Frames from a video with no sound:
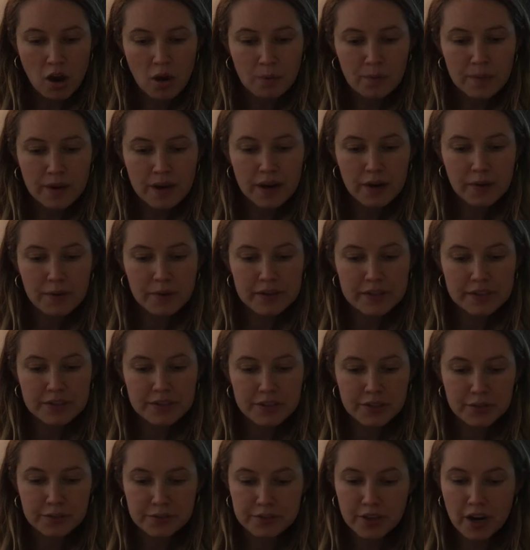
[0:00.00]
We are going
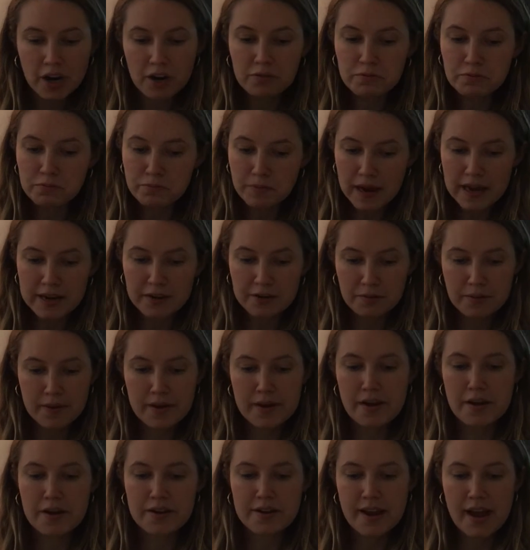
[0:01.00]
to use our red
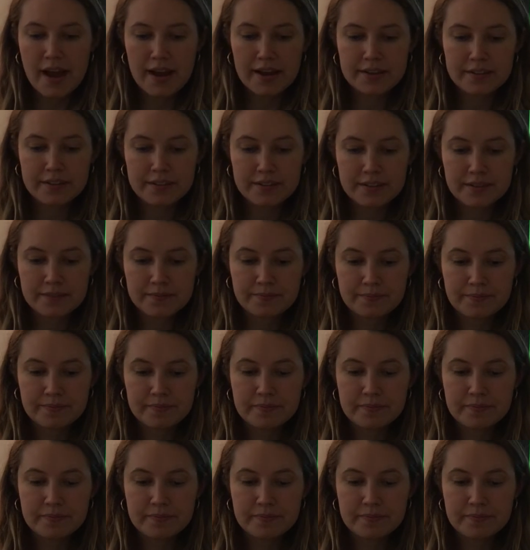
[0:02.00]
crayon next.